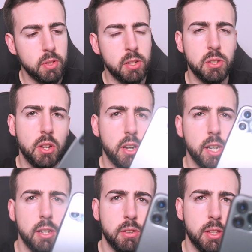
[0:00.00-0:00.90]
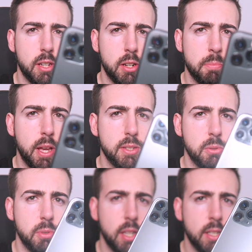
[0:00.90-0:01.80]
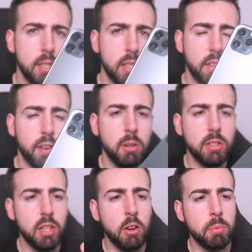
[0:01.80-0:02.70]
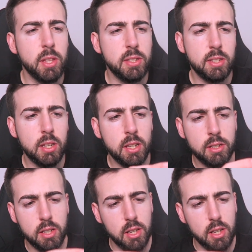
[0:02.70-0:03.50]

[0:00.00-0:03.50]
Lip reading: design on the kind of bezel and the phone itself. But this is I